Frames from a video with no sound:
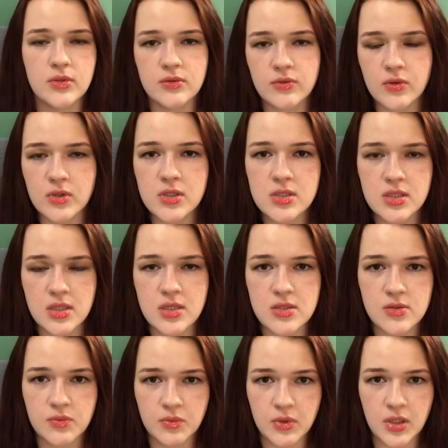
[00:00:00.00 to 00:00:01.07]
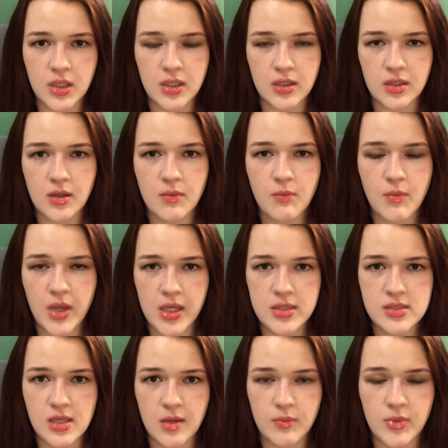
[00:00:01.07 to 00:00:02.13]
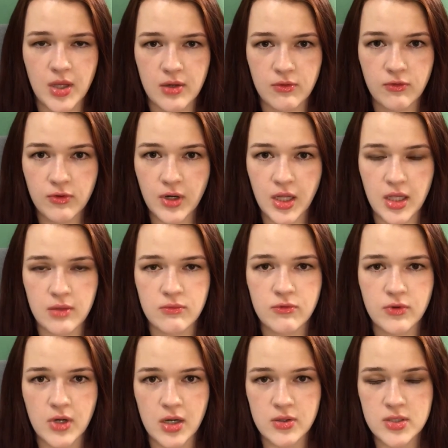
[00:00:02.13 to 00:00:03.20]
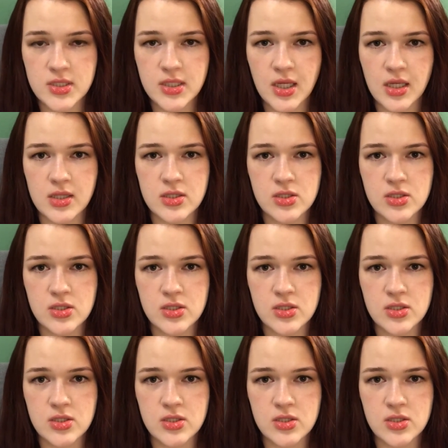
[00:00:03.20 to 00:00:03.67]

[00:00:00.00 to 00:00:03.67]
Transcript: of course, is what makes up that frame for our skin.